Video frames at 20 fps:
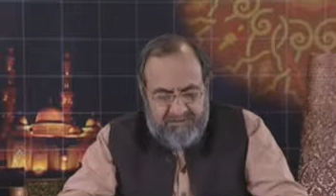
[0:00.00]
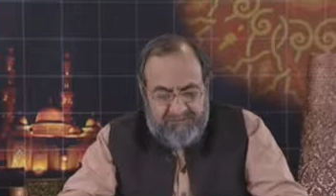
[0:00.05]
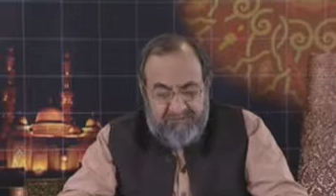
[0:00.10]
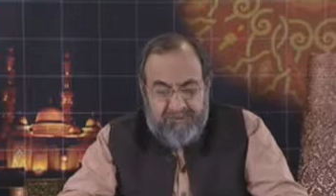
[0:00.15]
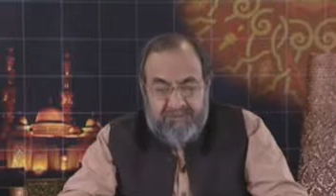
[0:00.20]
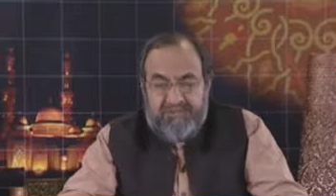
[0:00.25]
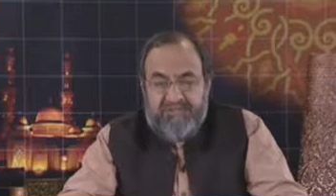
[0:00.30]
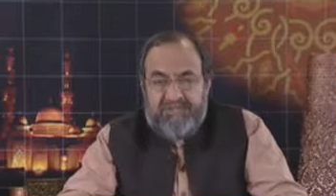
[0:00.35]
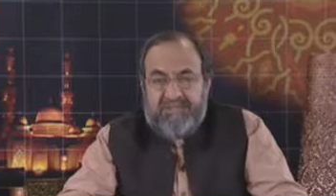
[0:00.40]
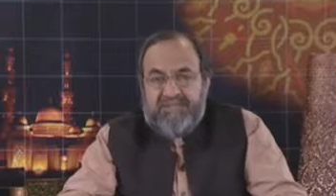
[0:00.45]

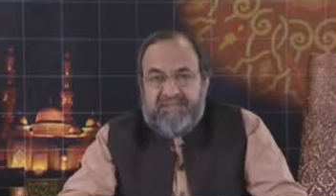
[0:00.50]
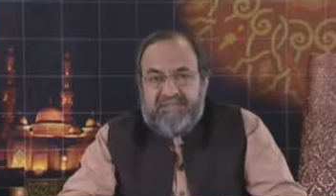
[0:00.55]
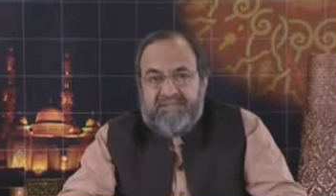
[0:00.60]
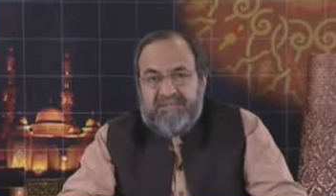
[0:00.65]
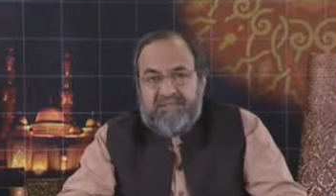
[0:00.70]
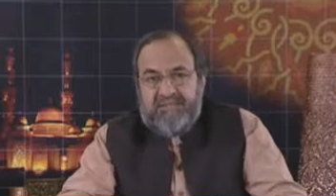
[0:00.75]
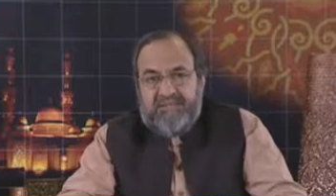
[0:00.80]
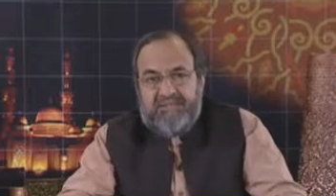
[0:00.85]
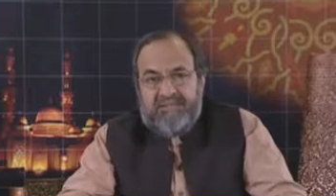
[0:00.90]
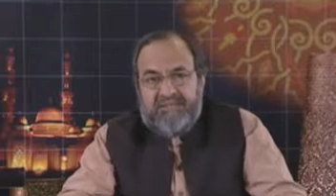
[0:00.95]
was
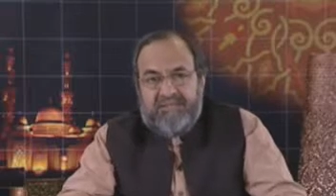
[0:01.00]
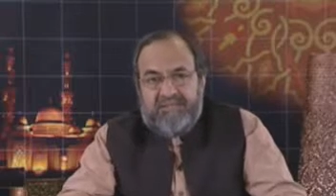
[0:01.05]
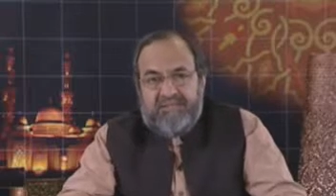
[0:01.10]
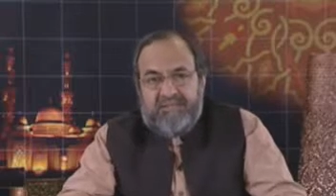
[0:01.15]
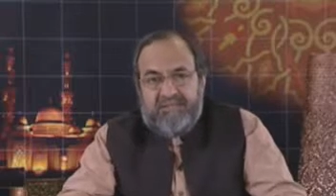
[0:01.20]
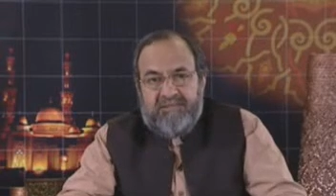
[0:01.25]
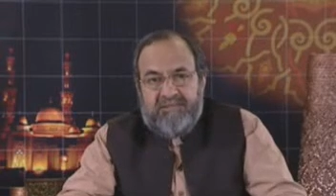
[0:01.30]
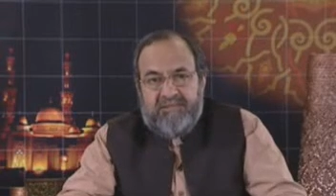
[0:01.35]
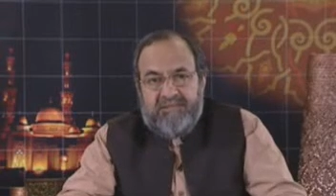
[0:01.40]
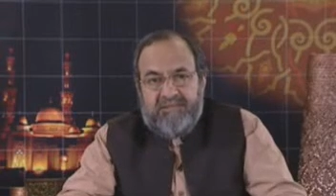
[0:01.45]

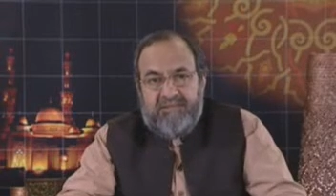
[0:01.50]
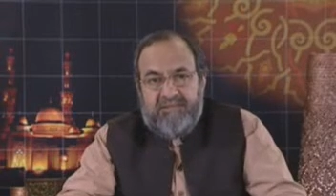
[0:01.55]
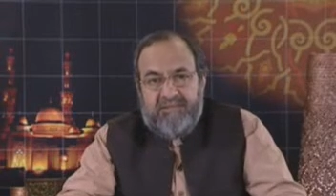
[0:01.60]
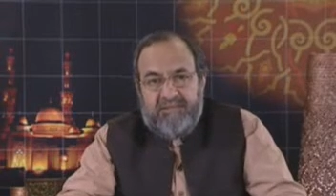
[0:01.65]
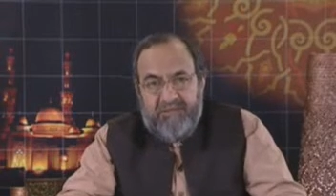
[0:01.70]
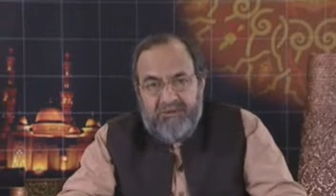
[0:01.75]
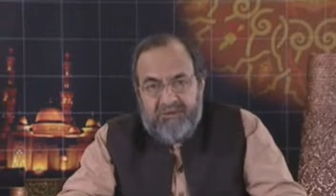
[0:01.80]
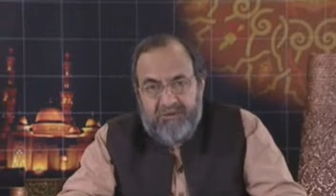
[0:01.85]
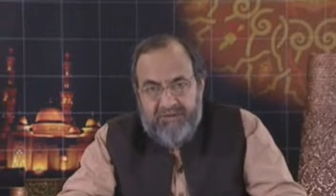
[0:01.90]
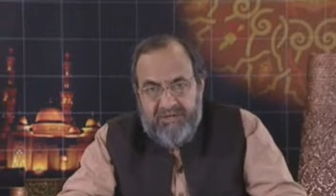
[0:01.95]
considered
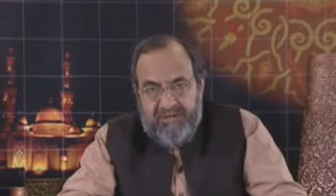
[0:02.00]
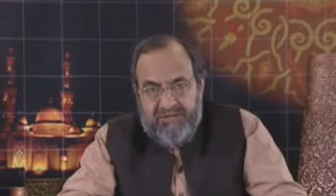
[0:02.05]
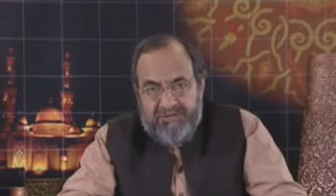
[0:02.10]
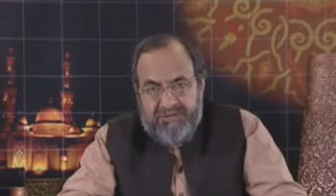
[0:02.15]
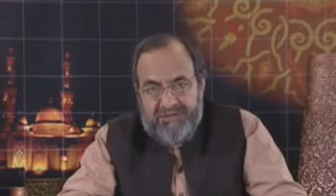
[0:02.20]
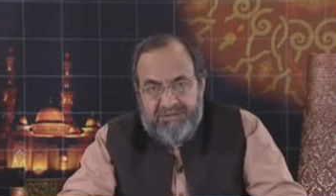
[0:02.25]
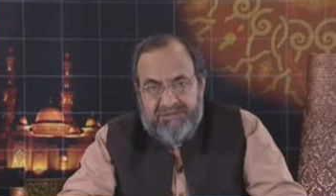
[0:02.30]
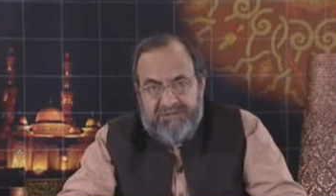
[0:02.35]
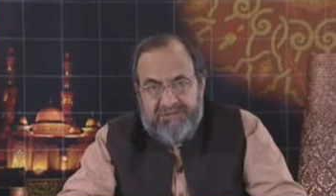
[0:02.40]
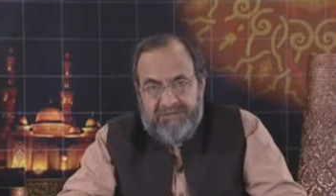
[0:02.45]

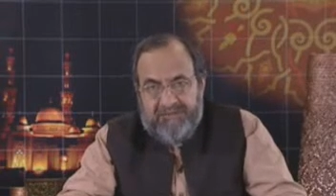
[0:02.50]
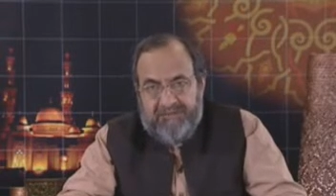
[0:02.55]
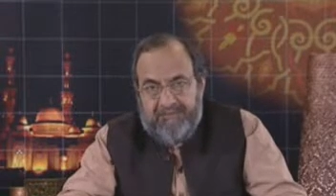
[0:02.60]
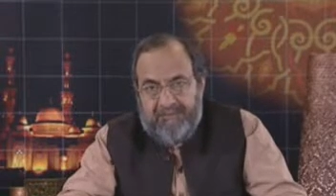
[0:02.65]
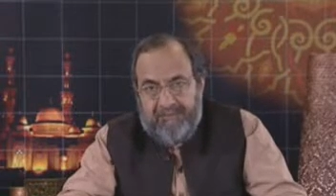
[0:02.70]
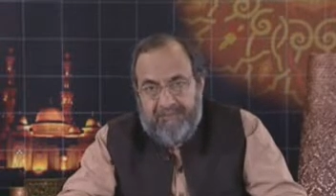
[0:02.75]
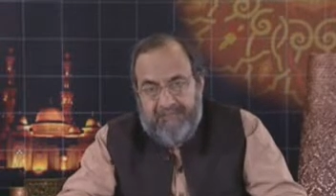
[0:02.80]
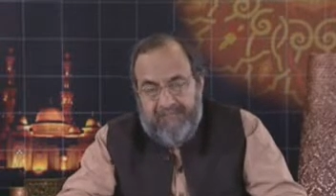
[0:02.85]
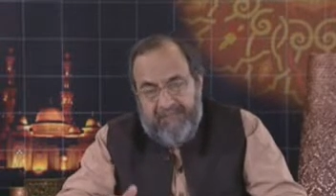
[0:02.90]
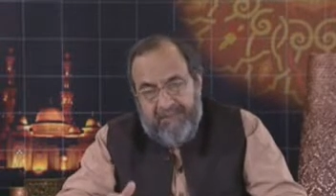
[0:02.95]
religious
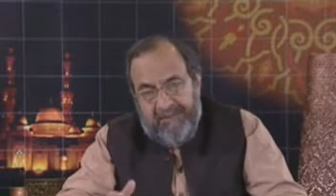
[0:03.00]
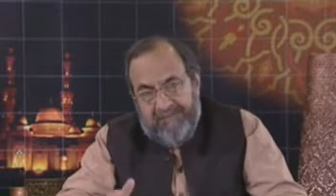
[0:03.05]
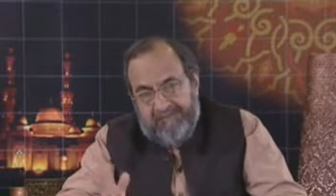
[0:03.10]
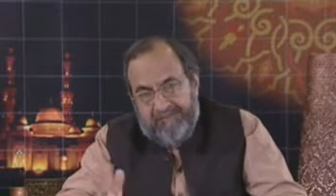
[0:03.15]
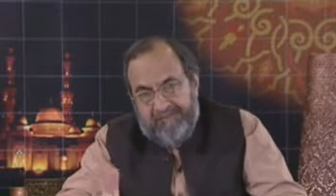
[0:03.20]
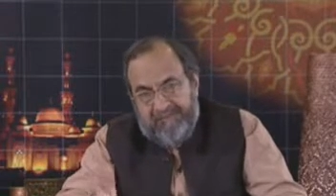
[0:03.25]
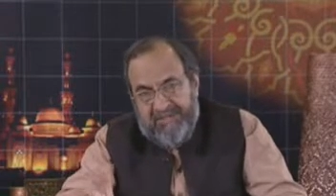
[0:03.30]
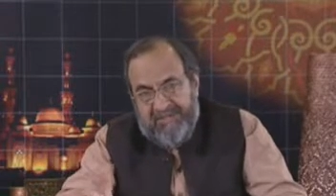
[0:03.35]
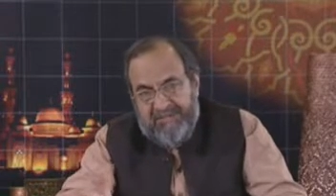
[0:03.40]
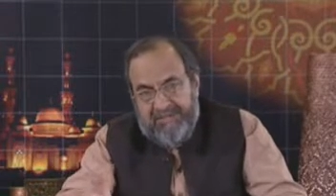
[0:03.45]

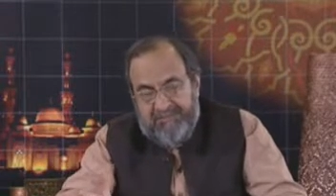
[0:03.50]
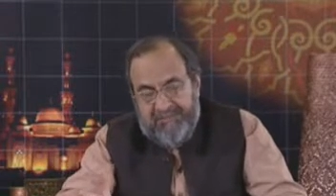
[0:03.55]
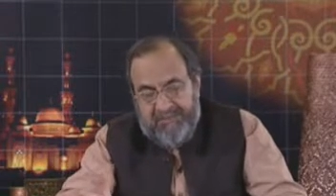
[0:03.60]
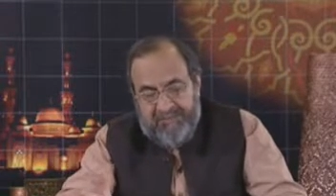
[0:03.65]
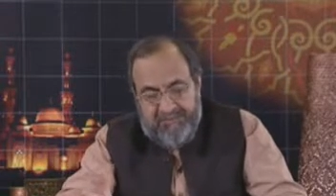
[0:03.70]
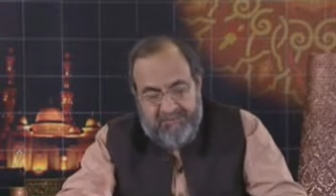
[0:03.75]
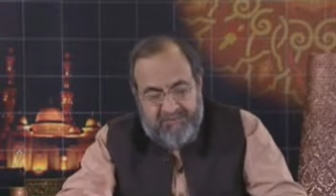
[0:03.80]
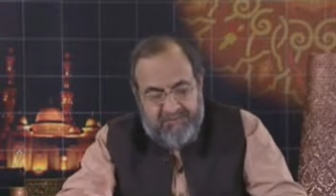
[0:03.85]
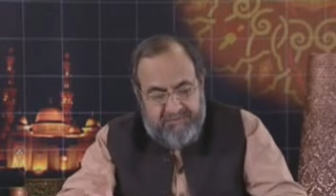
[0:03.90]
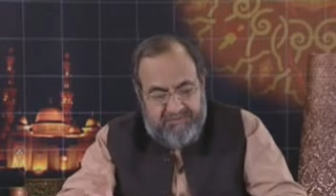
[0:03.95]
by the
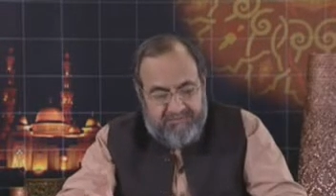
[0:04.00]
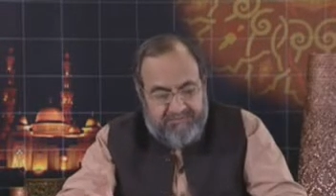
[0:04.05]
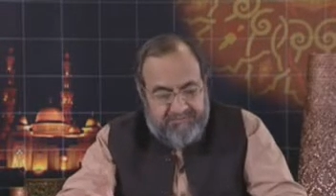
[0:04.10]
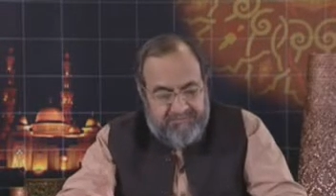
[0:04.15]
people.